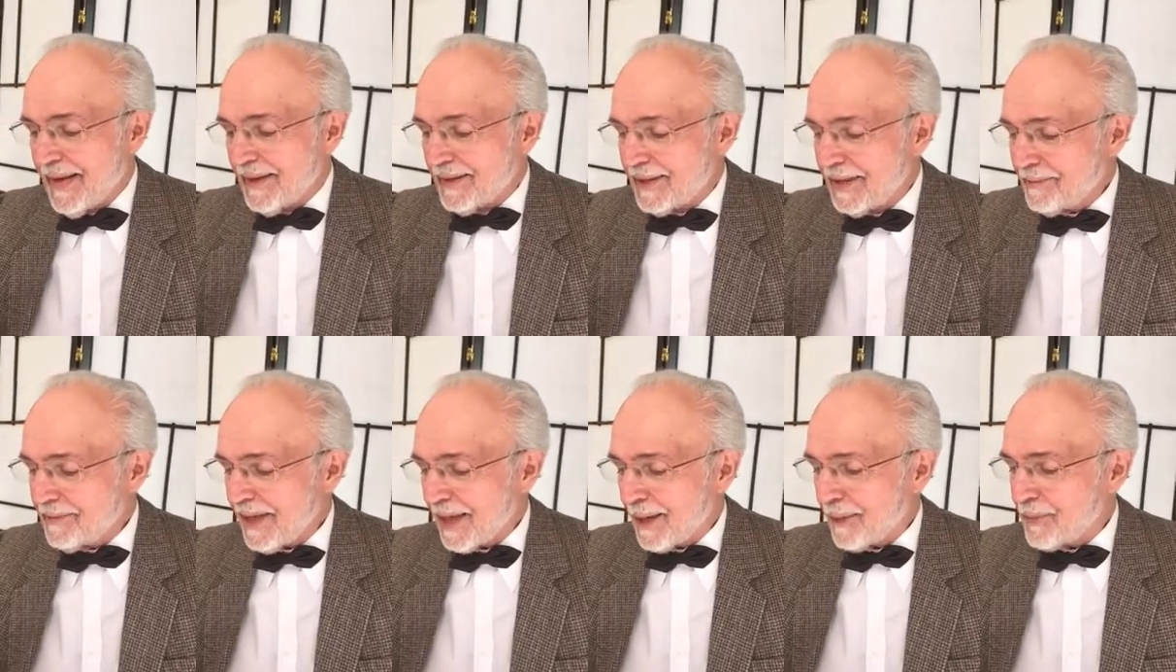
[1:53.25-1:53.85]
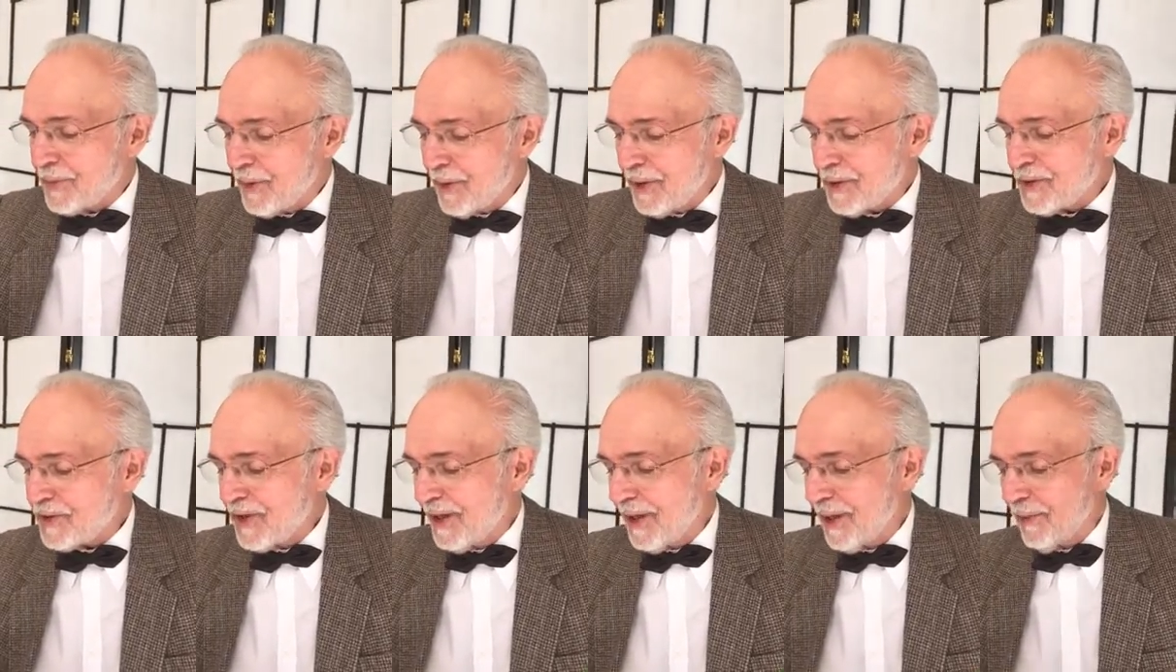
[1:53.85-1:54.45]
Seems like a pretty
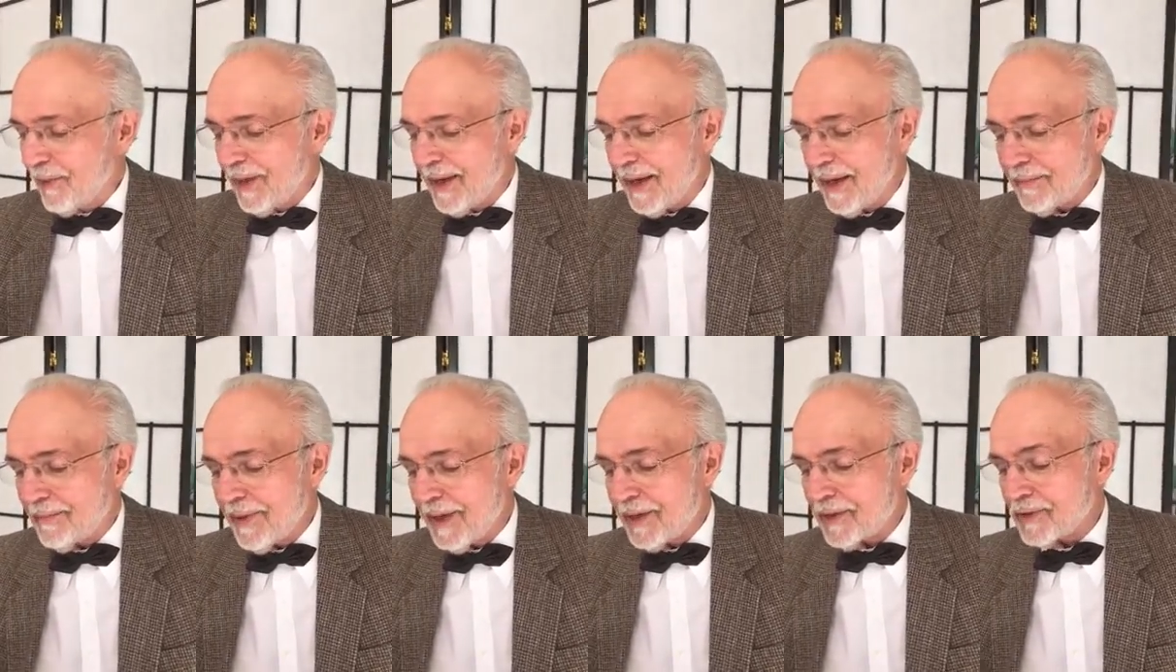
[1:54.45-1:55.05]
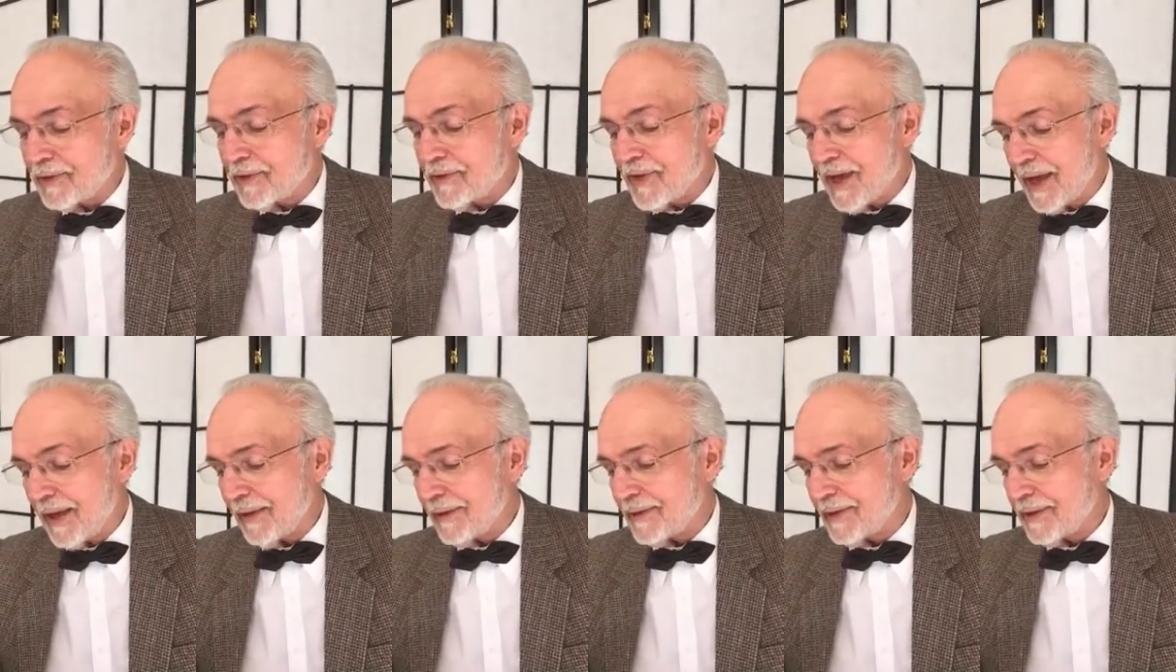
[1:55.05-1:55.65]
silly way to measure
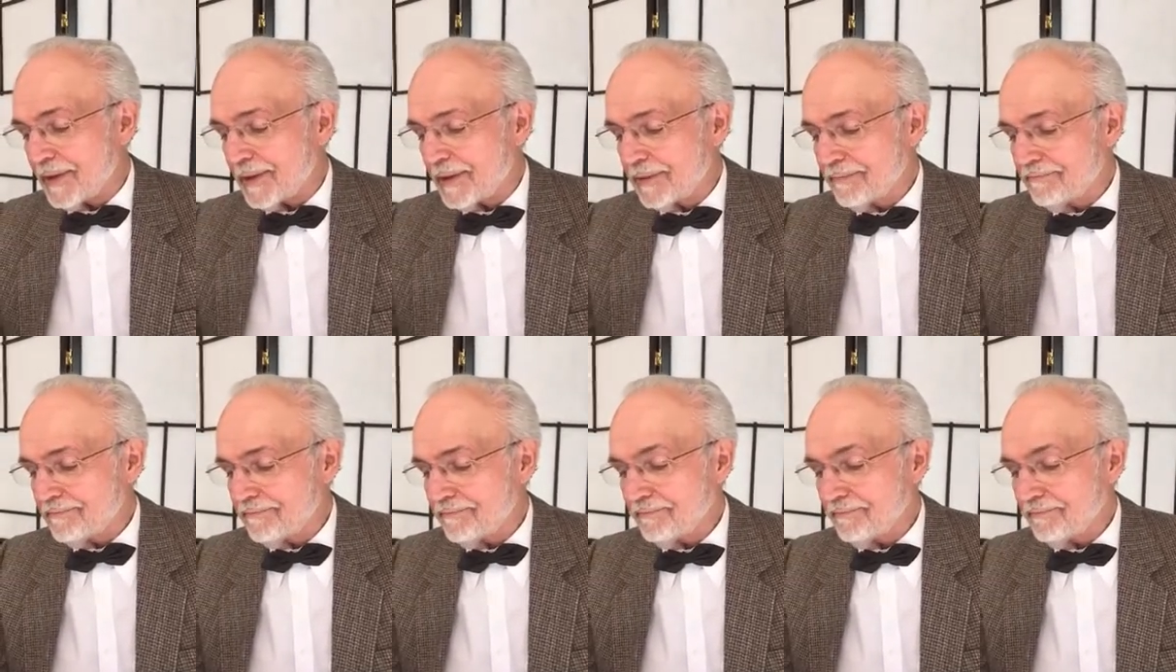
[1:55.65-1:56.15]
intelligence.